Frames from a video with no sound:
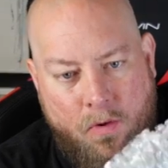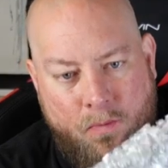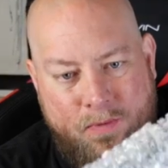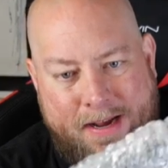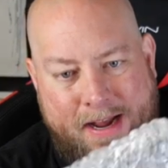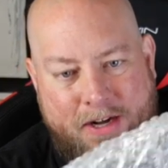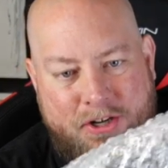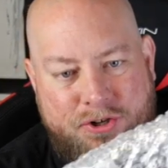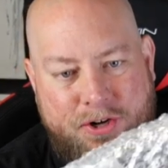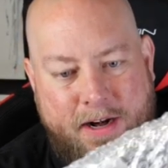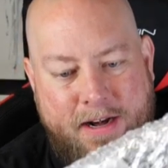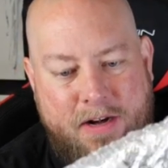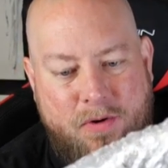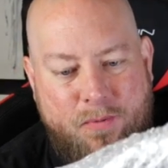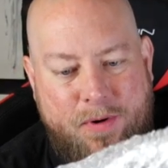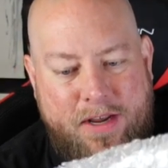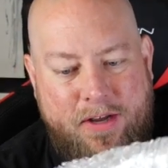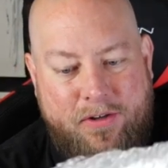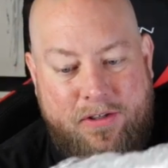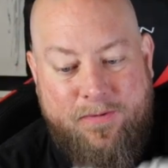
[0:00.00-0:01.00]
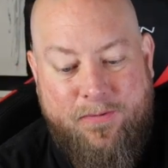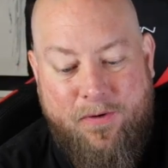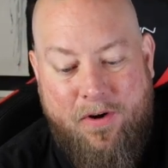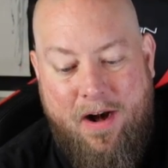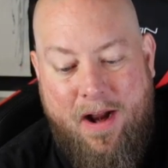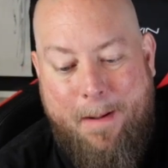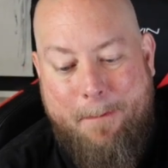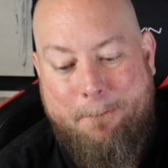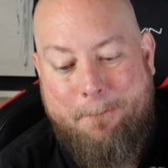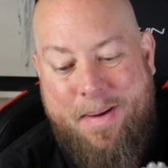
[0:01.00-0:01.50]
We got training wheels
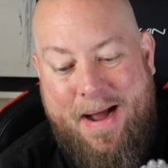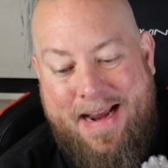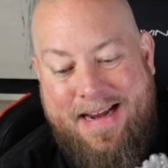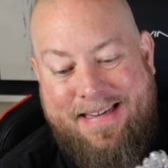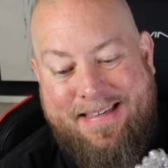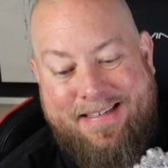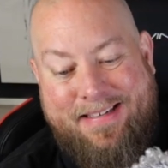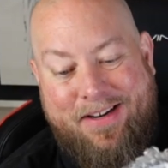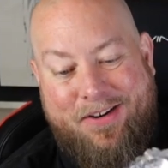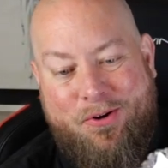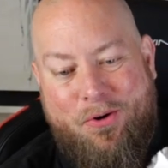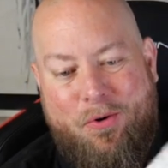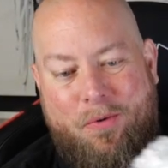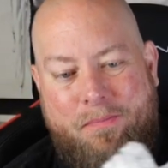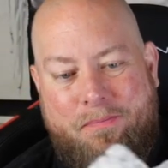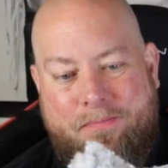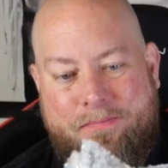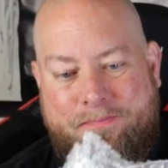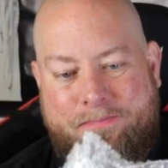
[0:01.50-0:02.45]
for a bicycle.